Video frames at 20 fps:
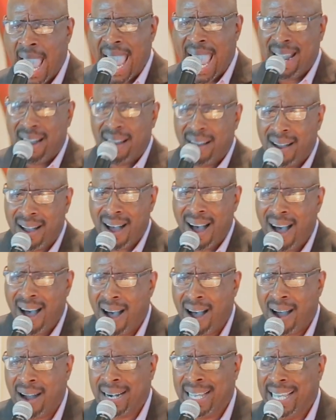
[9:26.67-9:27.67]
And
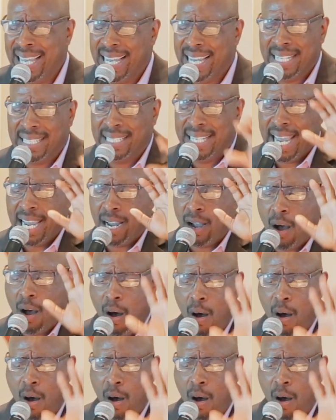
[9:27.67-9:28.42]
God, He can take